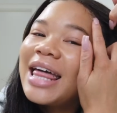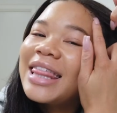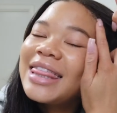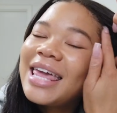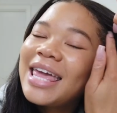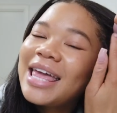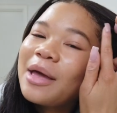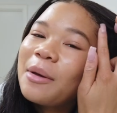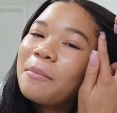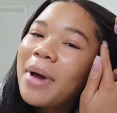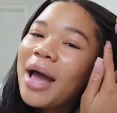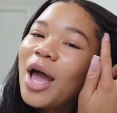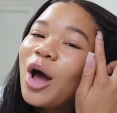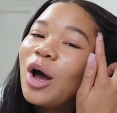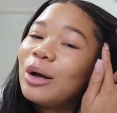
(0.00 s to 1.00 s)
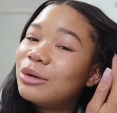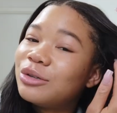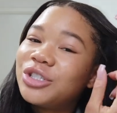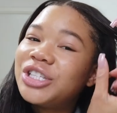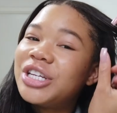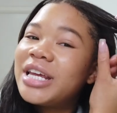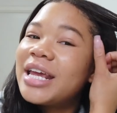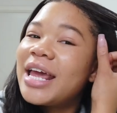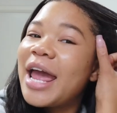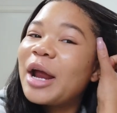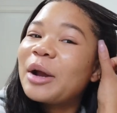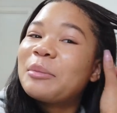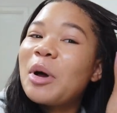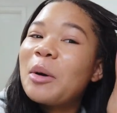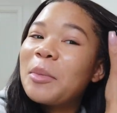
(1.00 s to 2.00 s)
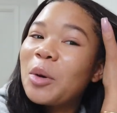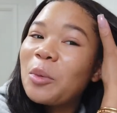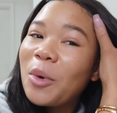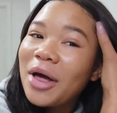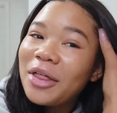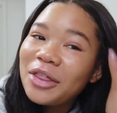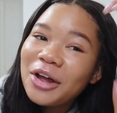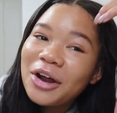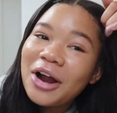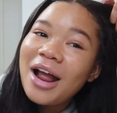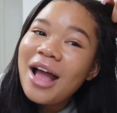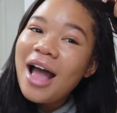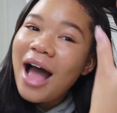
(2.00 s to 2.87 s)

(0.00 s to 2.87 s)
I think my OG hair moment, whether